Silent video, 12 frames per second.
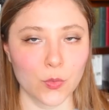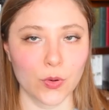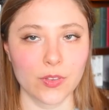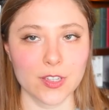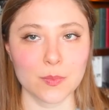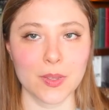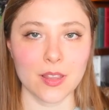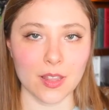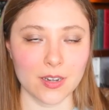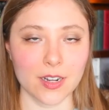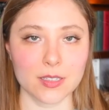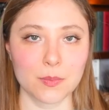for this month
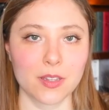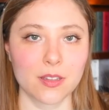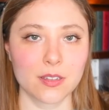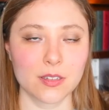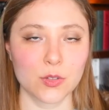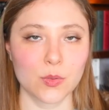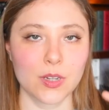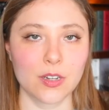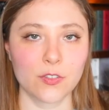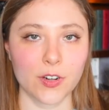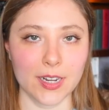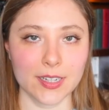and next month to read
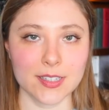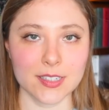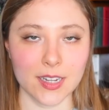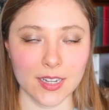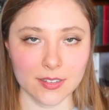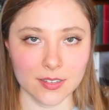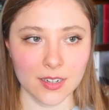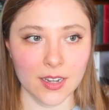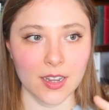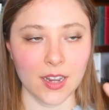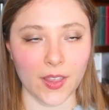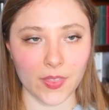Frankenstein
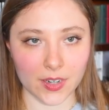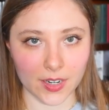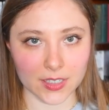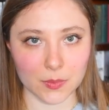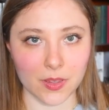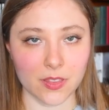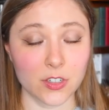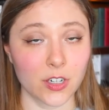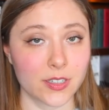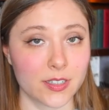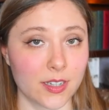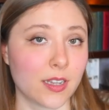and then next month The
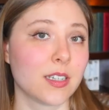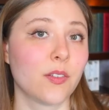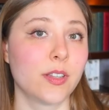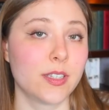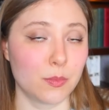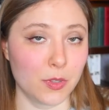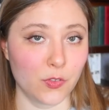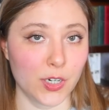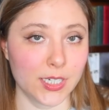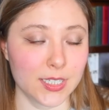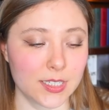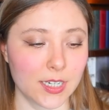Dark Descent of Elizabeth
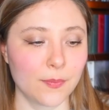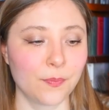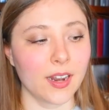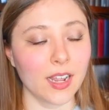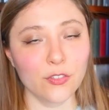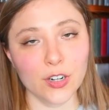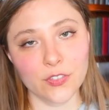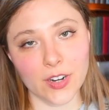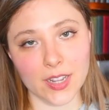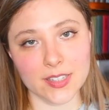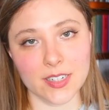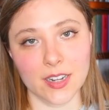Frankenstein. And I've read
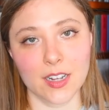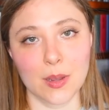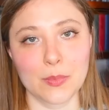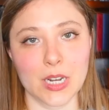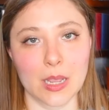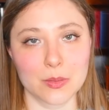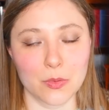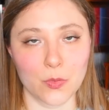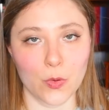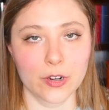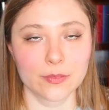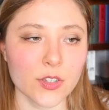Frankenstein a couple times
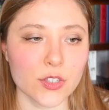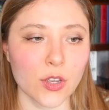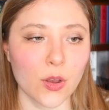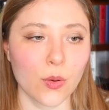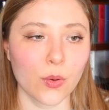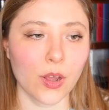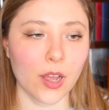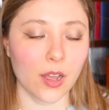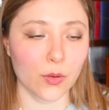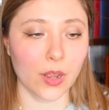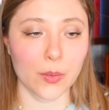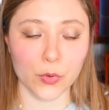before, so
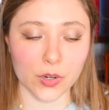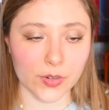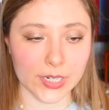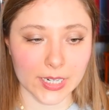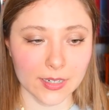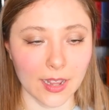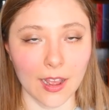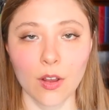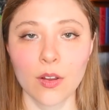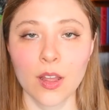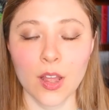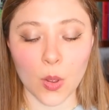uh, I'm rereading it
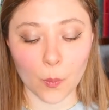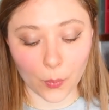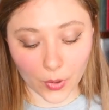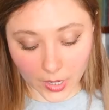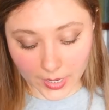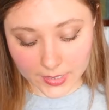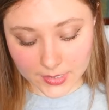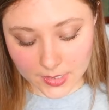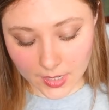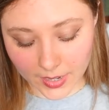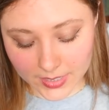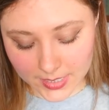now, but
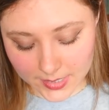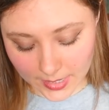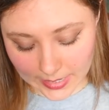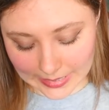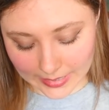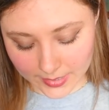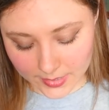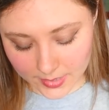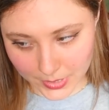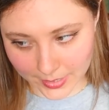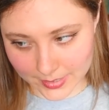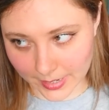I decided
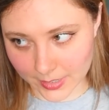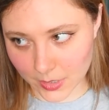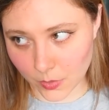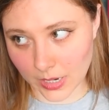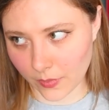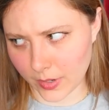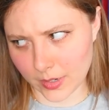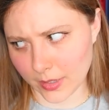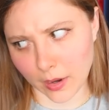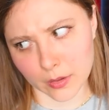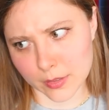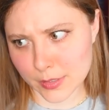because I don't have
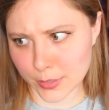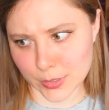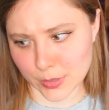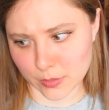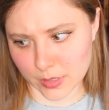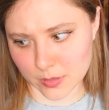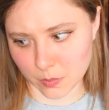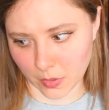anything else to do this